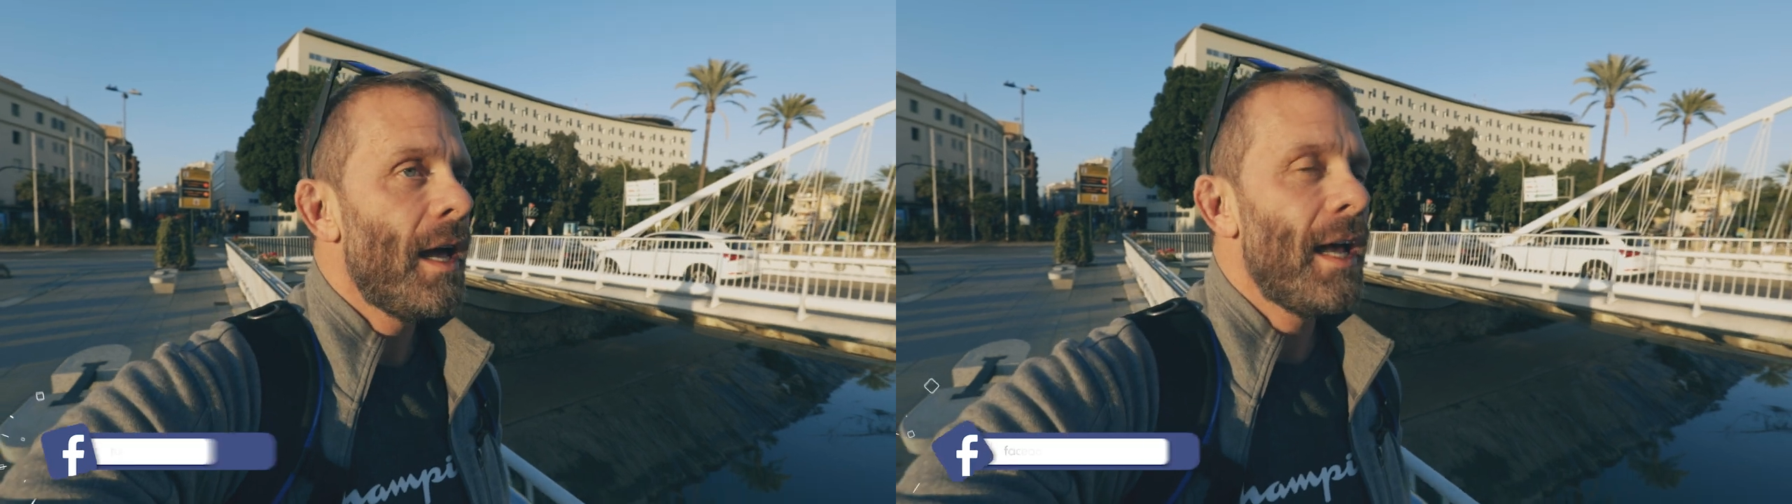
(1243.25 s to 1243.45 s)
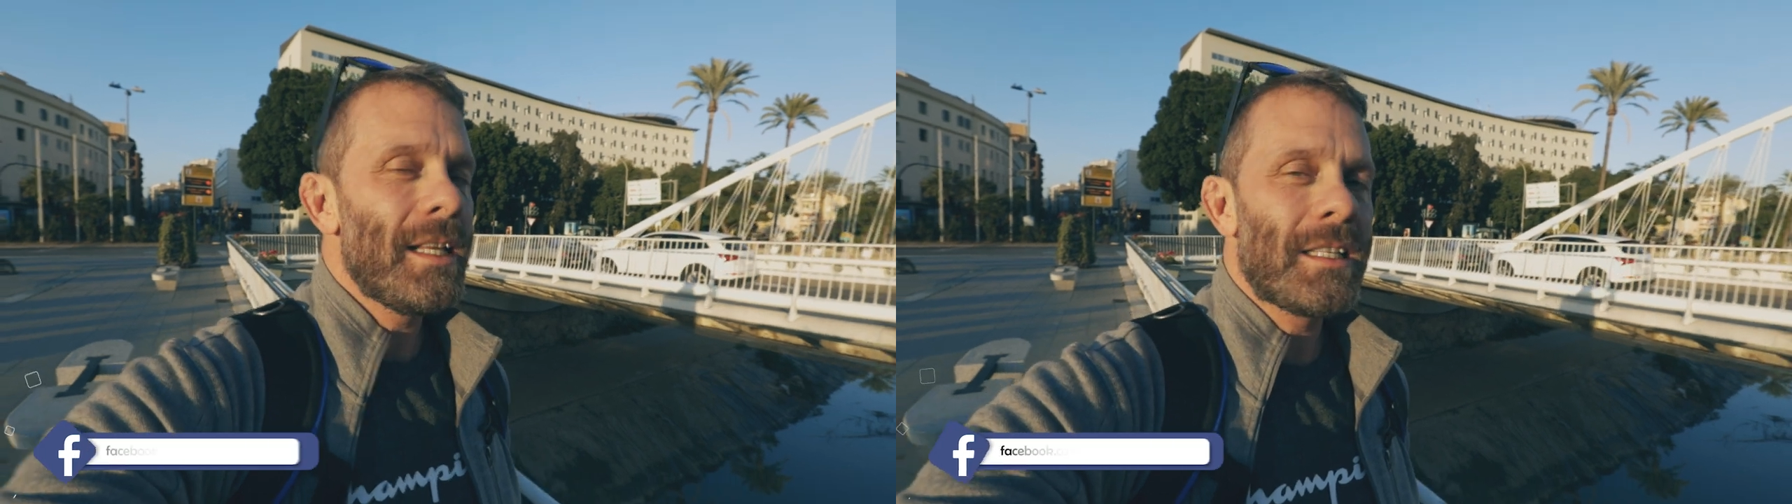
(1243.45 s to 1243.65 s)

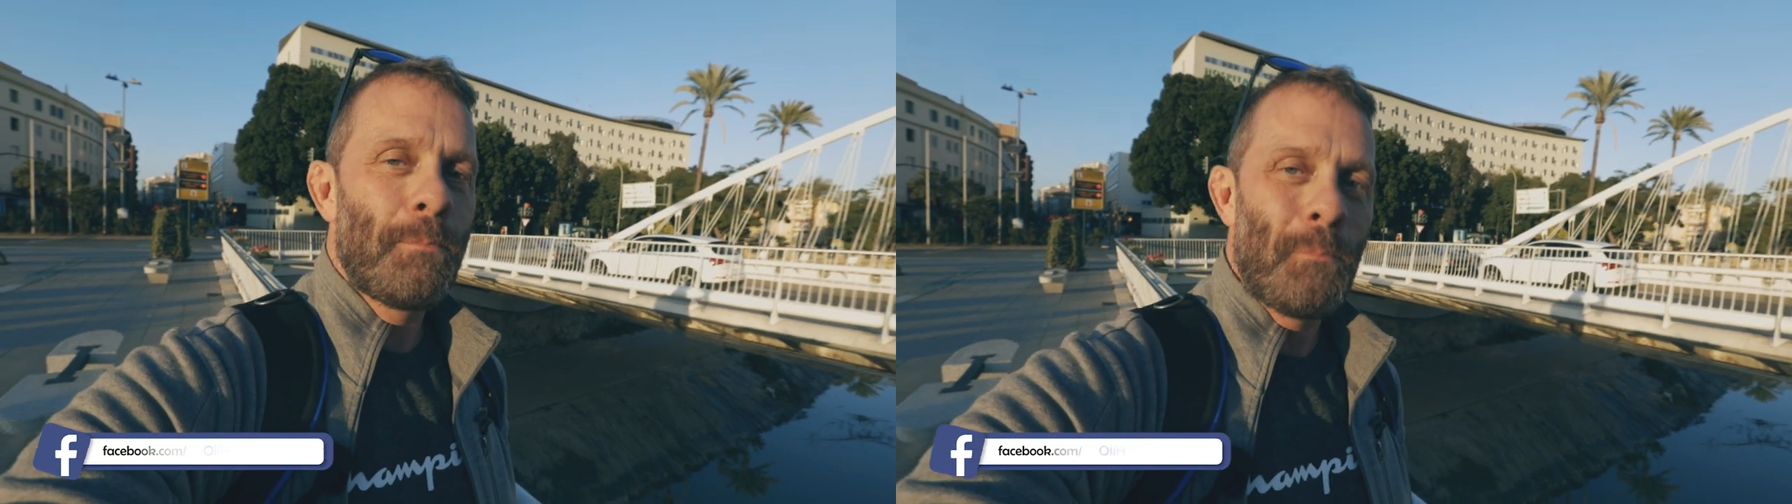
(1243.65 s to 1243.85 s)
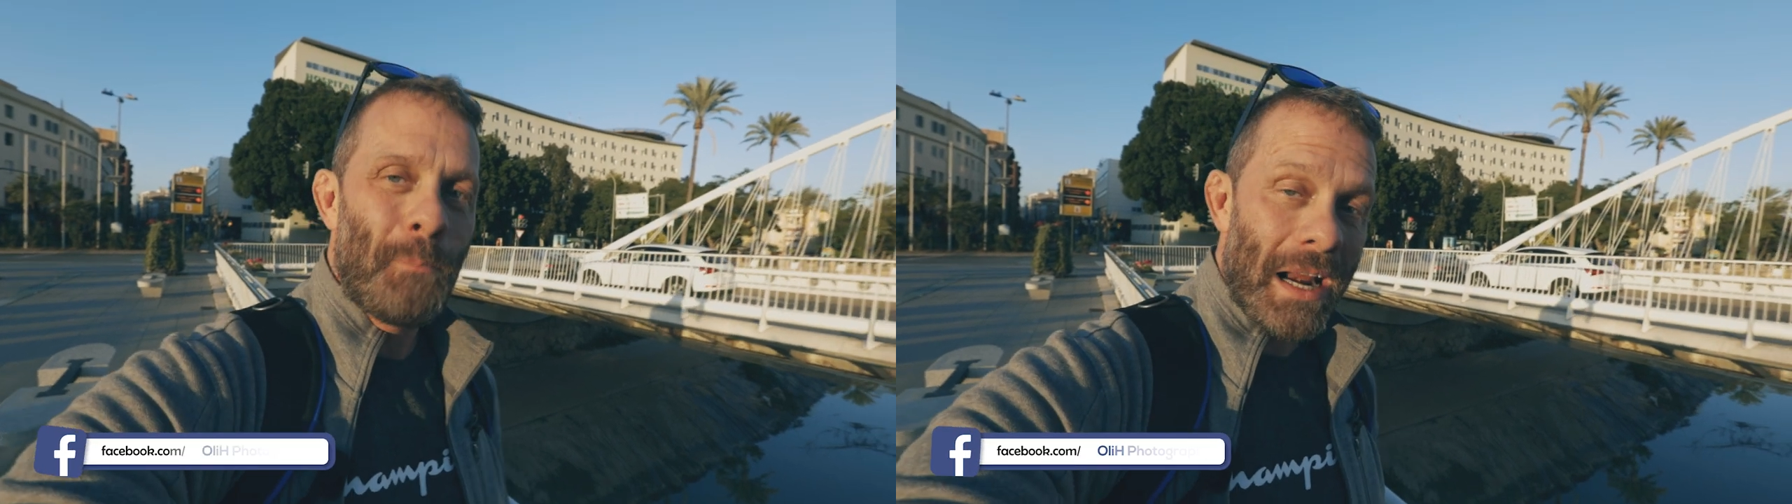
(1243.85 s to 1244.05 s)
It's
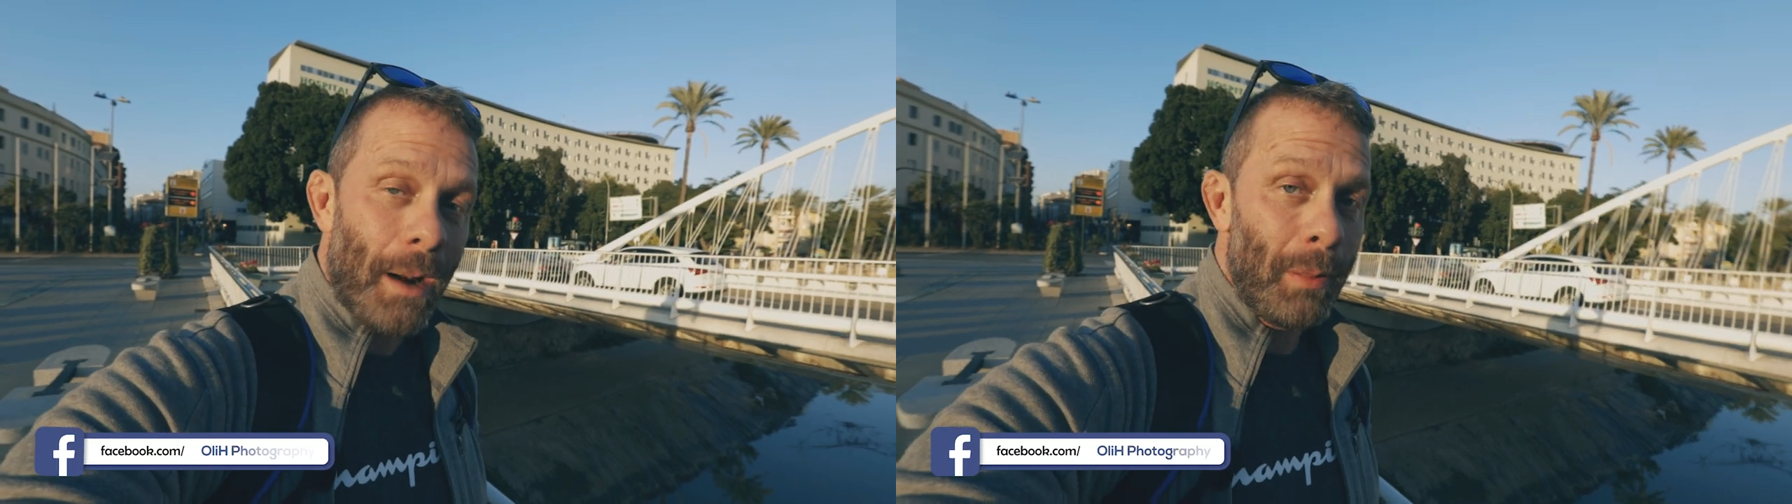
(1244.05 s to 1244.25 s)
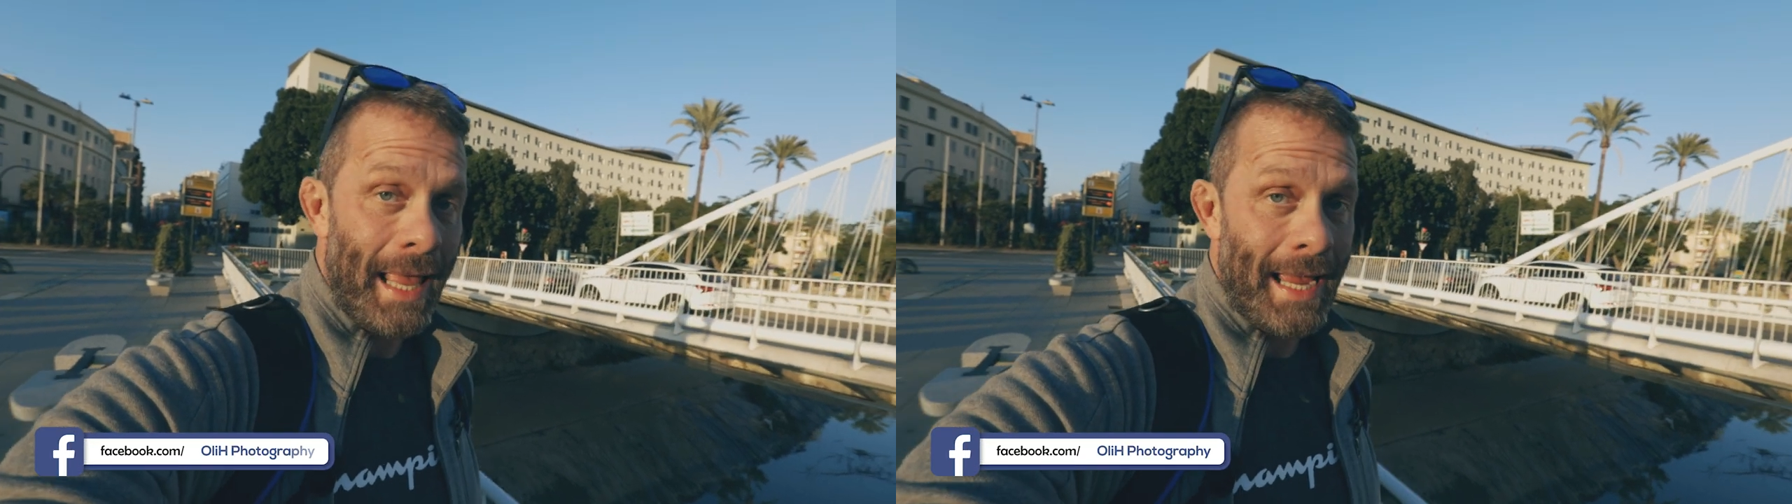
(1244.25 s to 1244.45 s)
been a
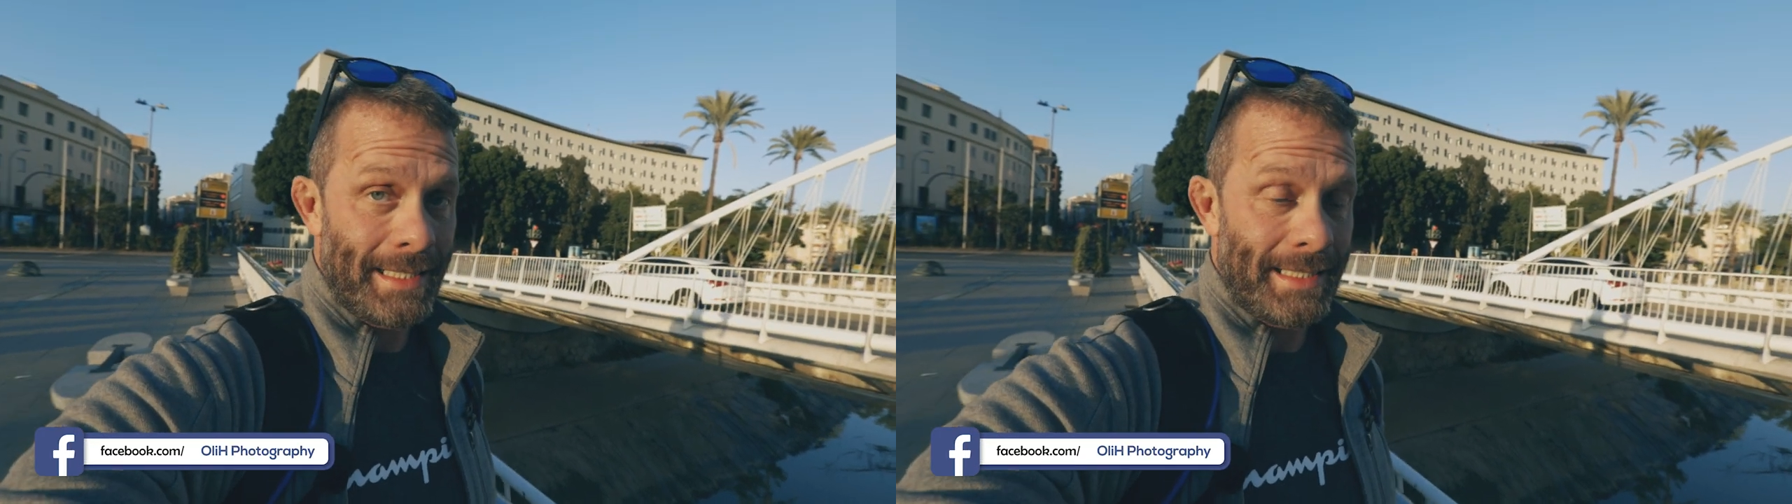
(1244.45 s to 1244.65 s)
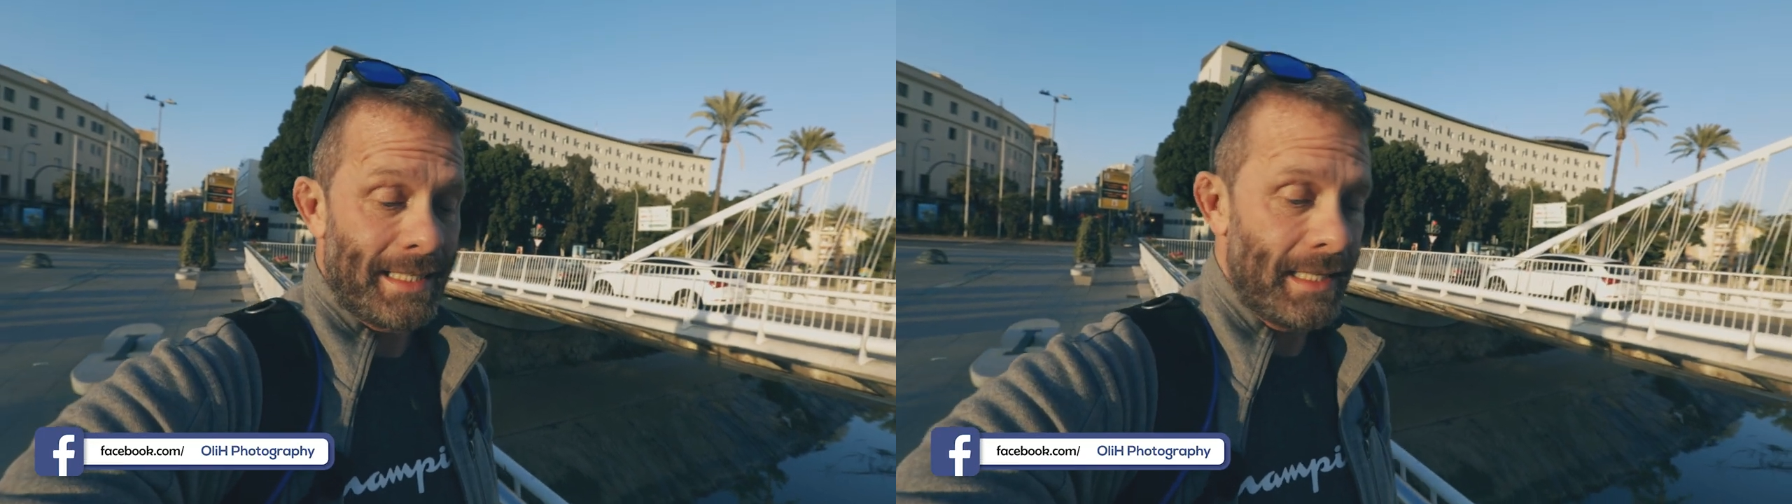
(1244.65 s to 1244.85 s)
blast.